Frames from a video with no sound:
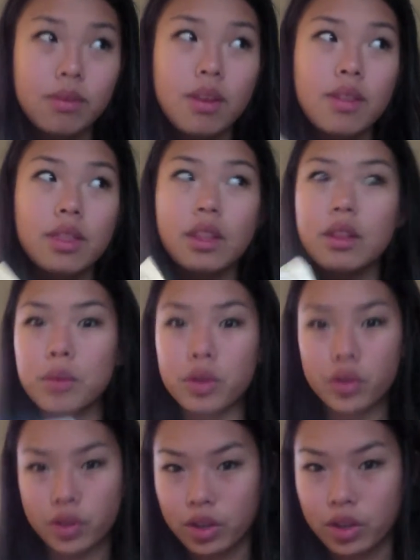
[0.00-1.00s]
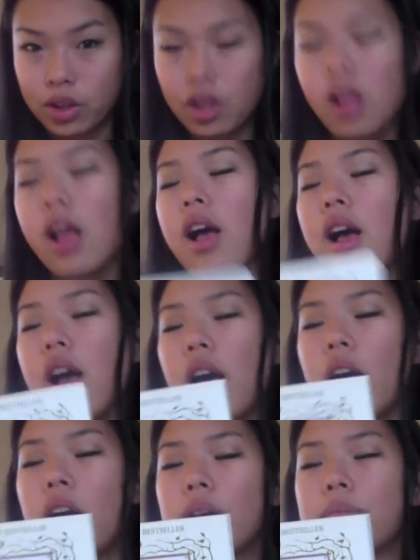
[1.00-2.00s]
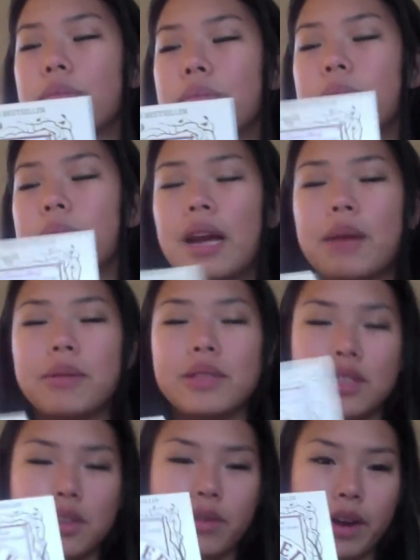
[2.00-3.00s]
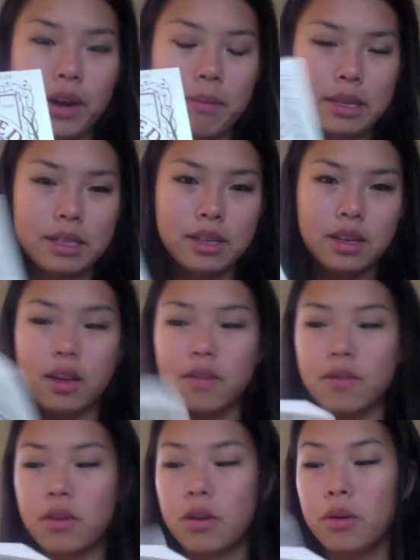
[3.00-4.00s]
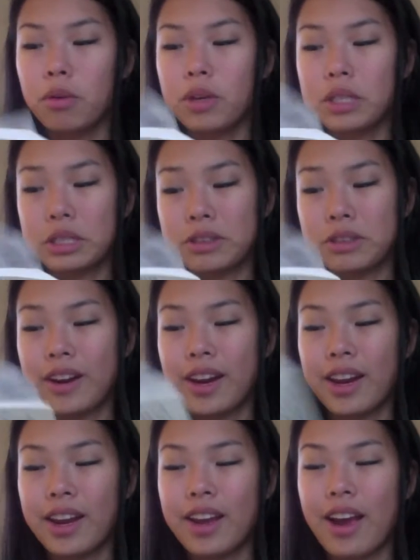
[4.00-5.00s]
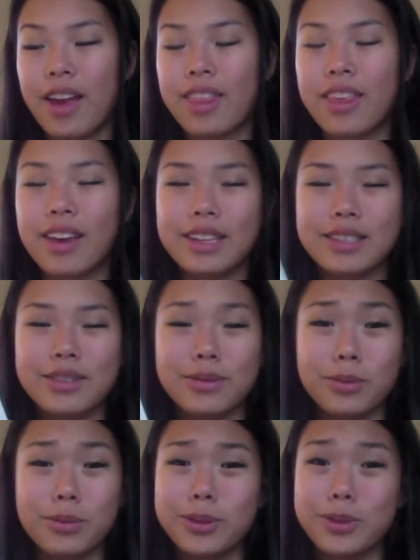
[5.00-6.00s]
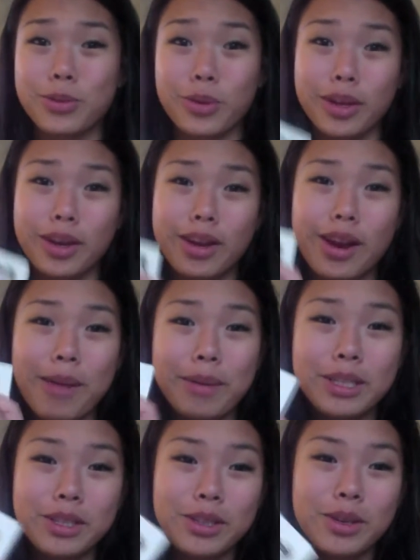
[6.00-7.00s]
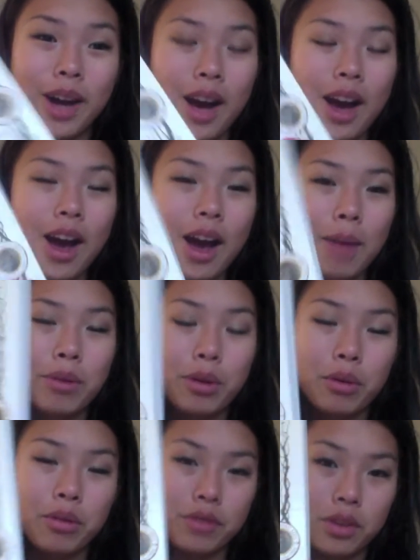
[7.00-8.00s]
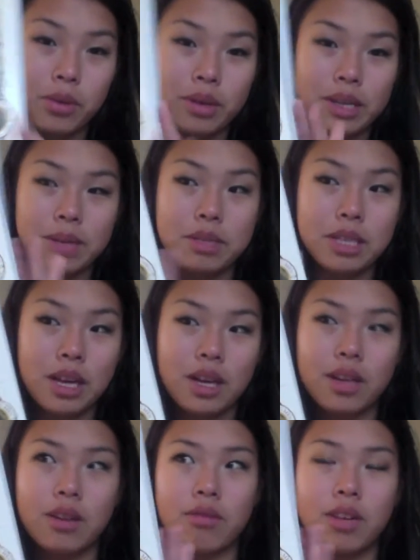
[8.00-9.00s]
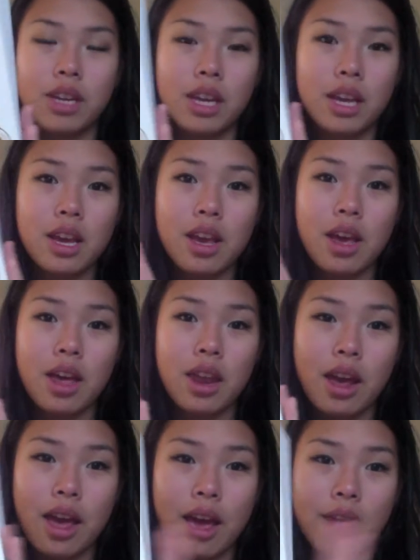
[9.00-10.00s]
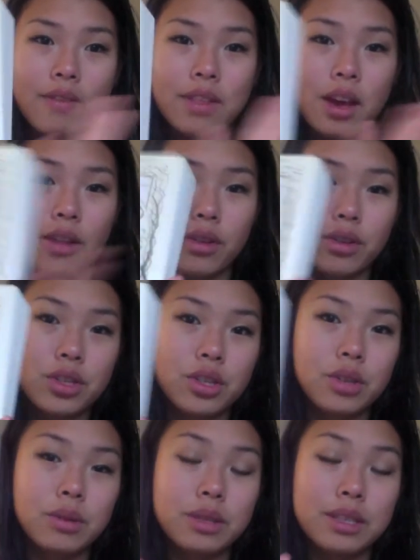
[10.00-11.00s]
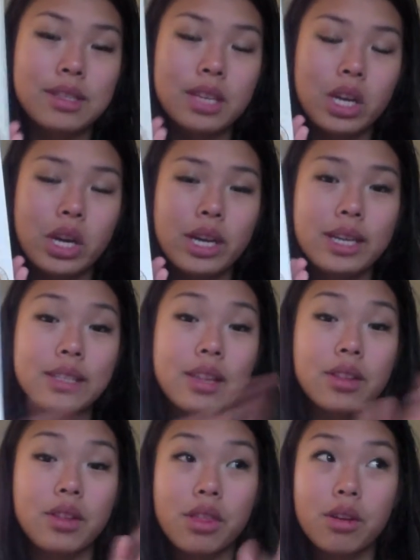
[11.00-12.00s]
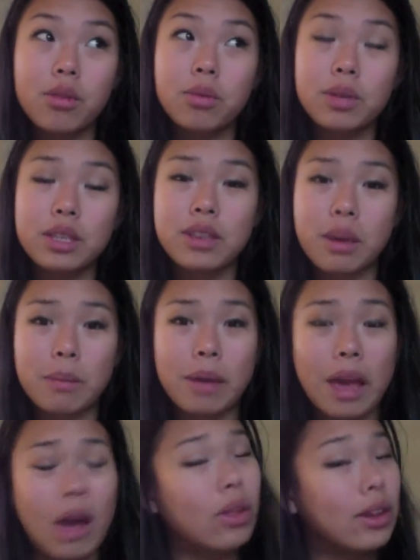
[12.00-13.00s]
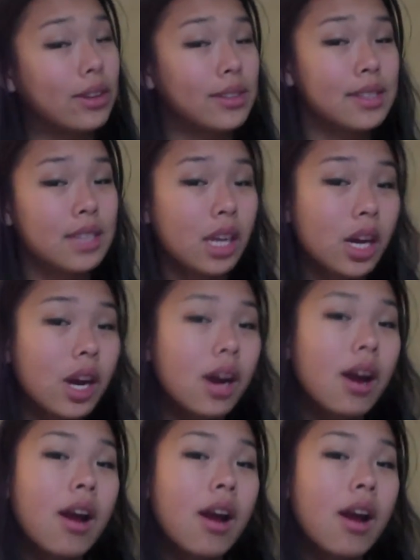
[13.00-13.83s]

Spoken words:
than the musical, but I would still recommend it if you want to read it. I think it's just really good. I might do a book review when I'm done reading it, and I have the other 2 in the series, and the 3rd one is coming out later this year.